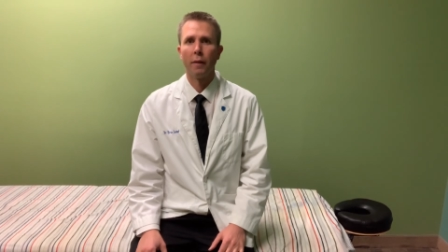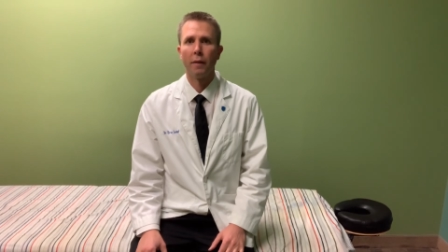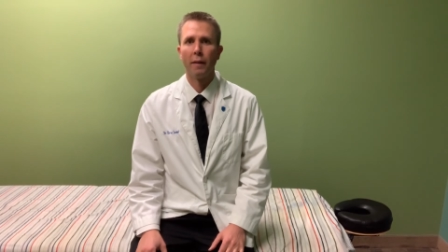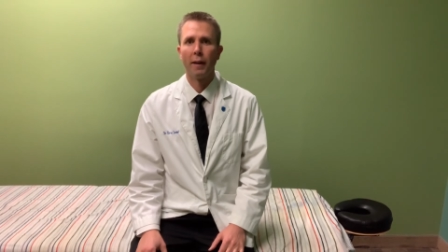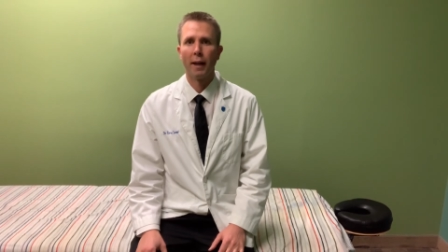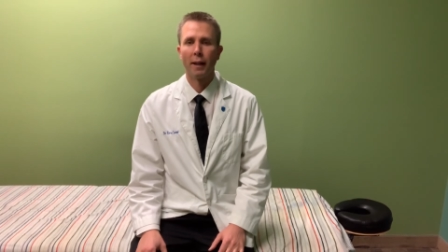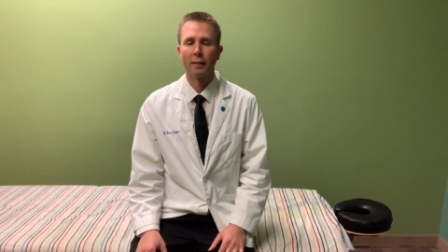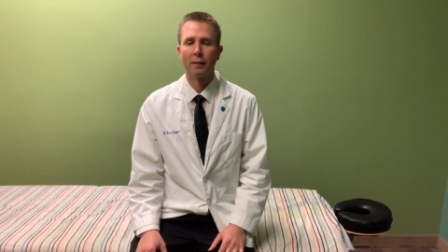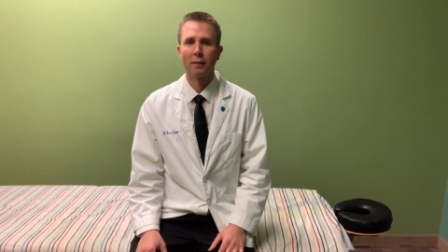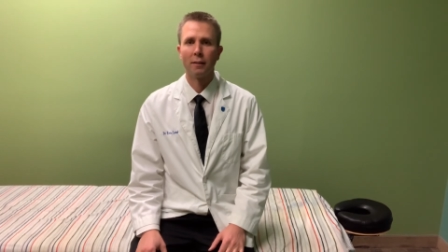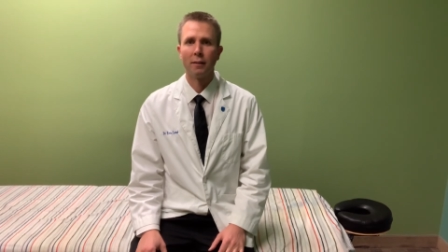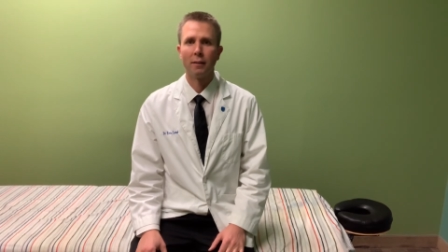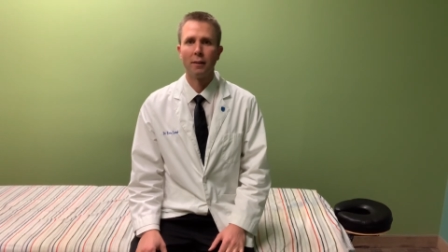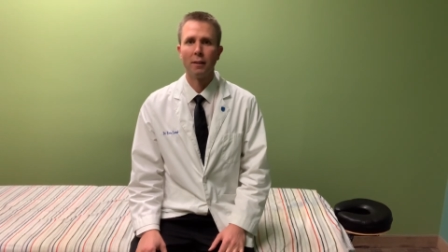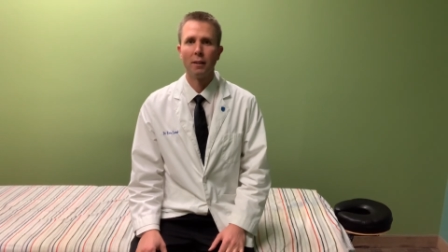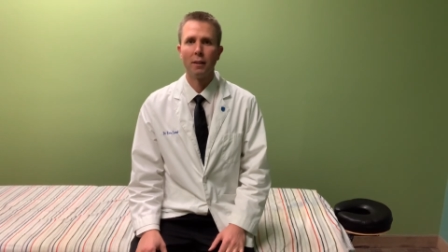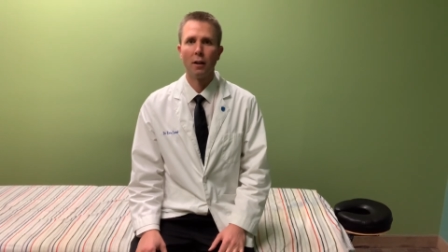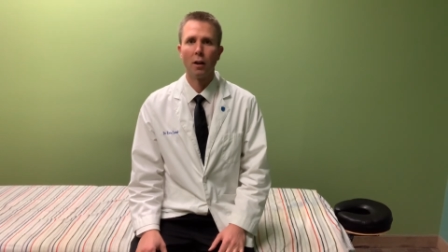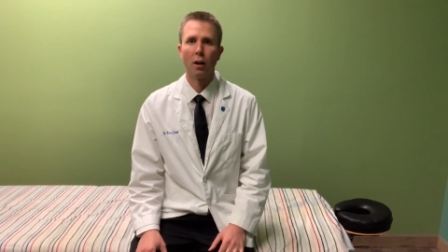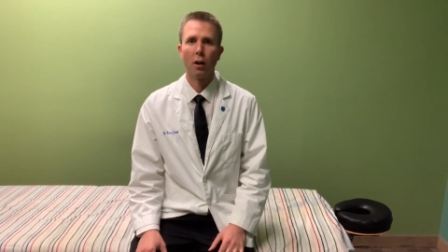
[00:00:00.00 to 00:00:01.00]
That's
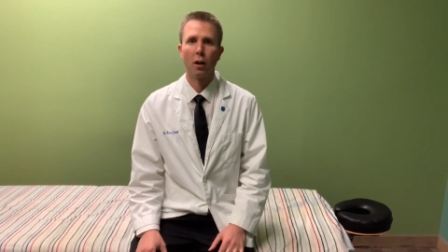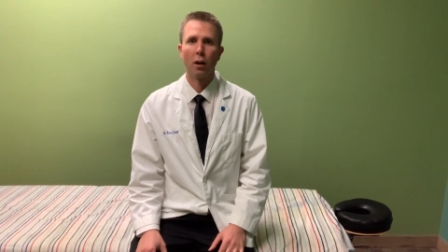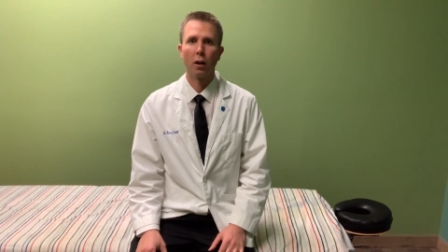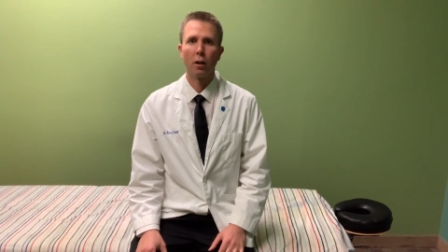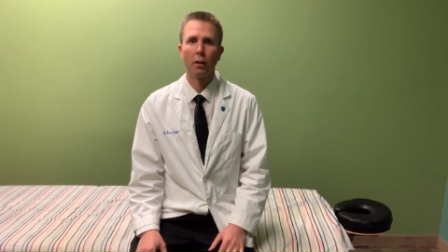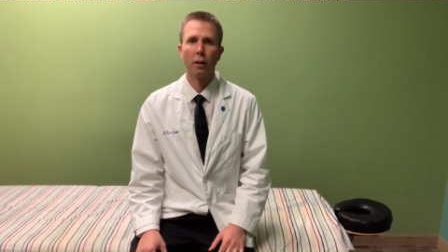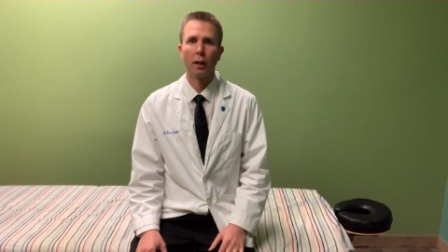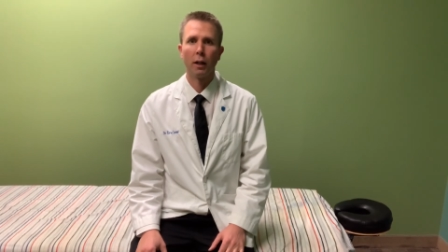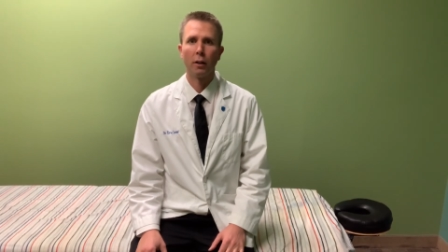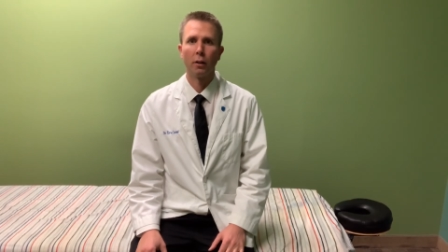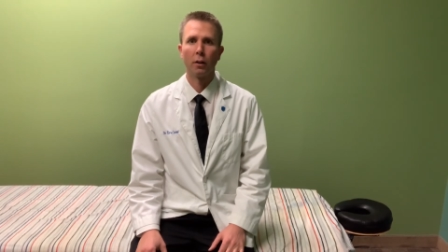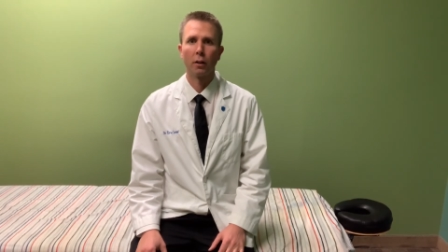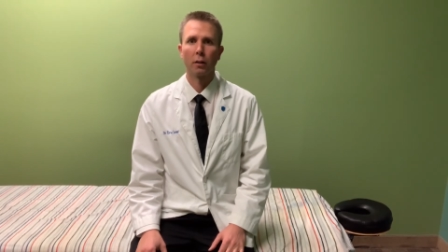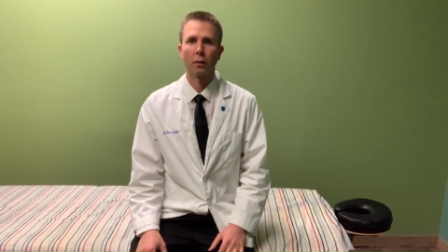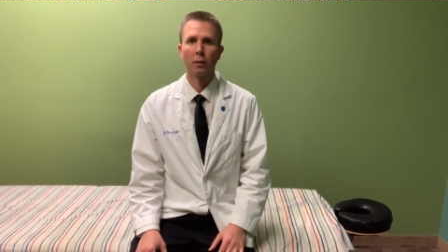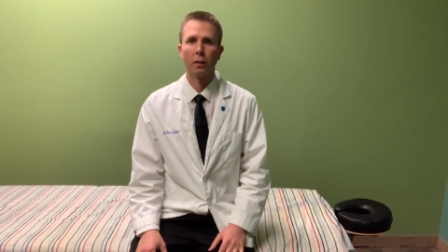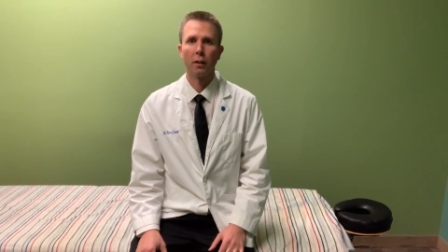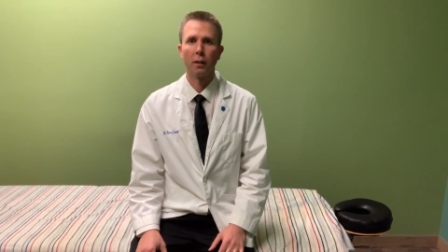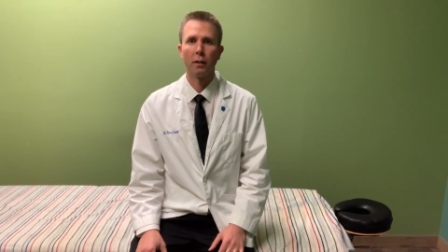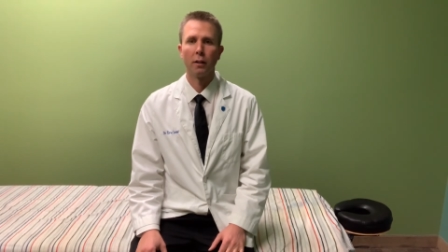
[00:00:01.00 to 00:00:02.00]

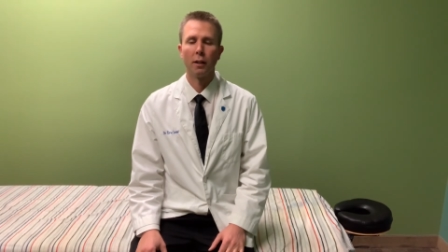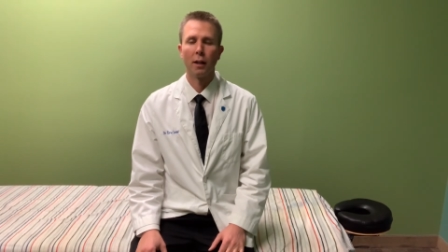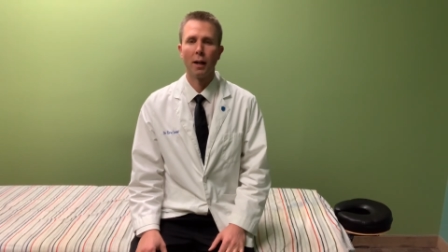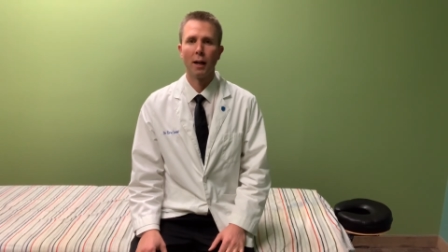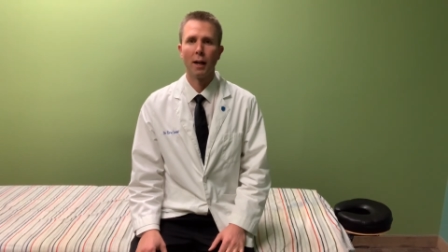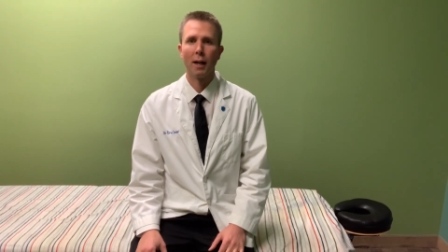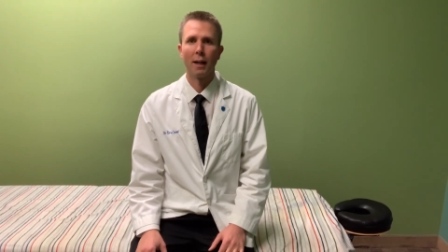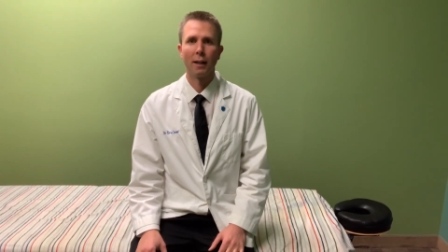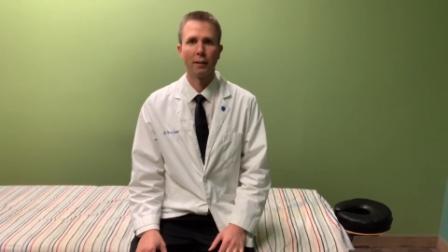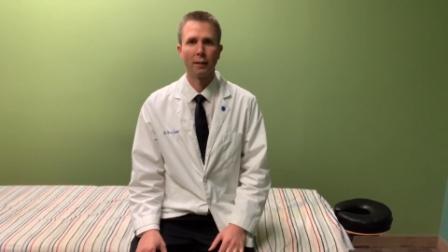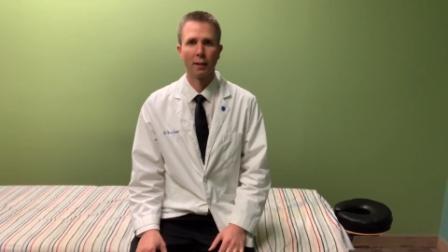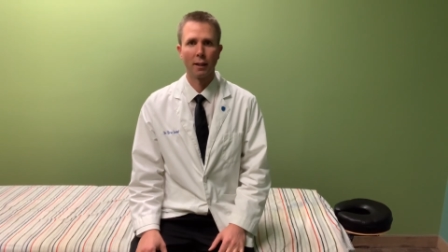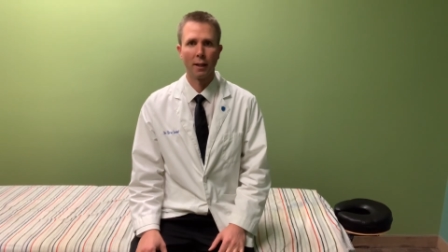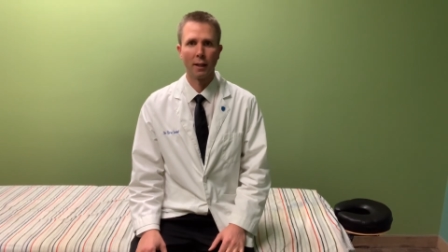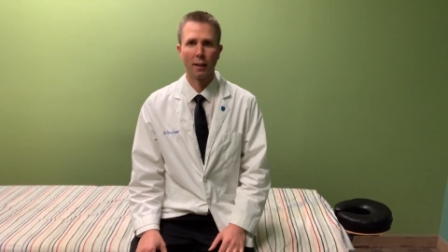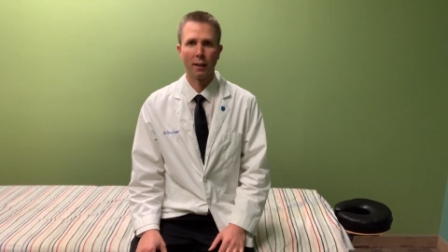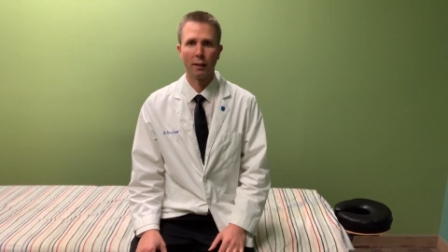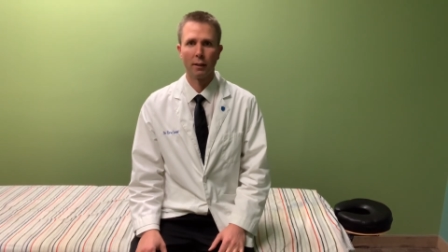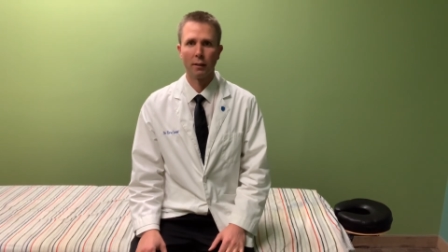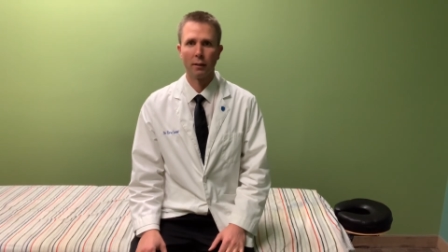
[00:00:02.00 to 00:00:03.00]

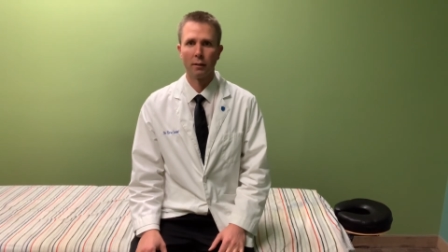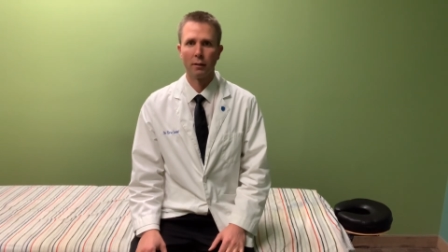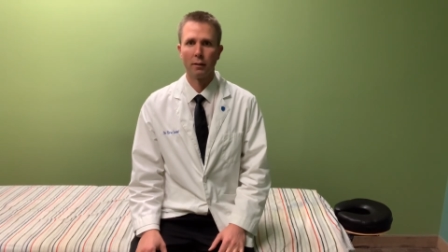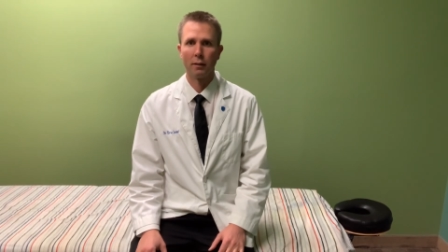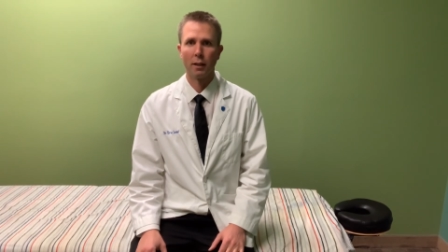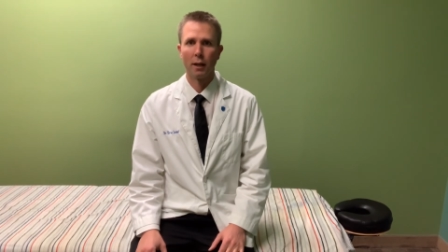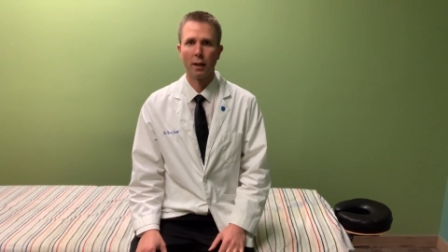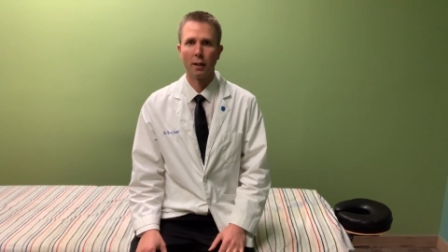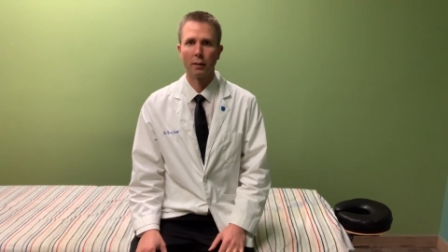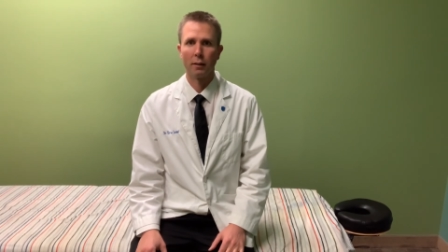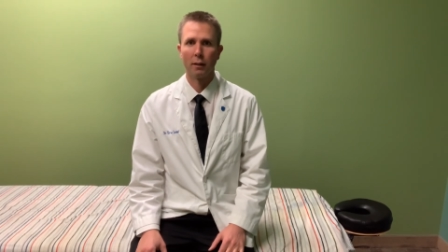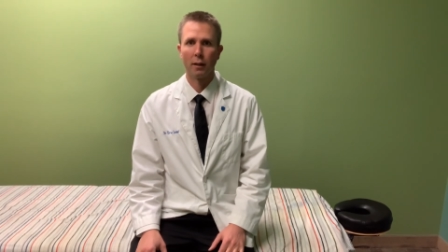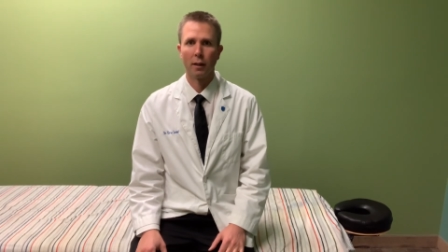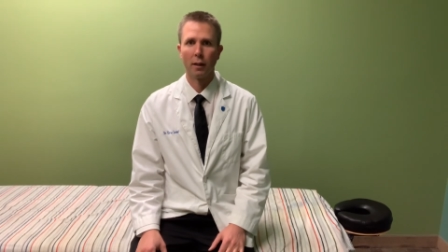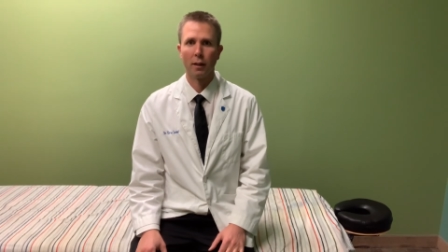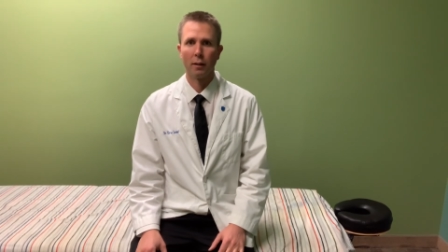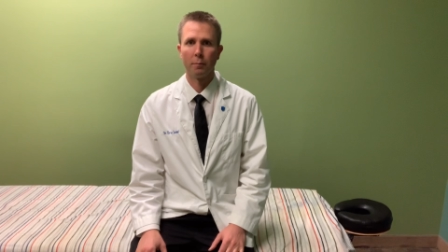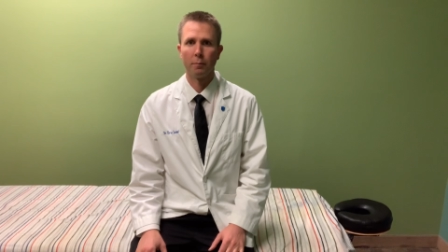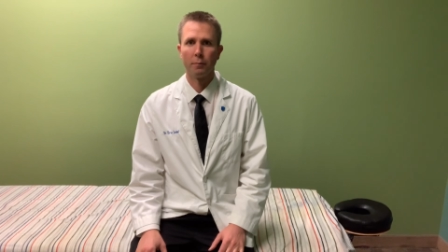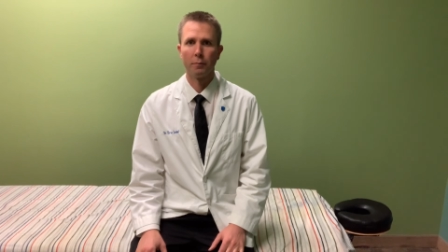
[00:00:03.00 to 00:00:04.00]

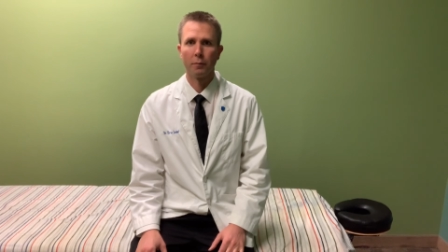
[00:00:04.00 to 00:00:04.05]
drericlundonline.com.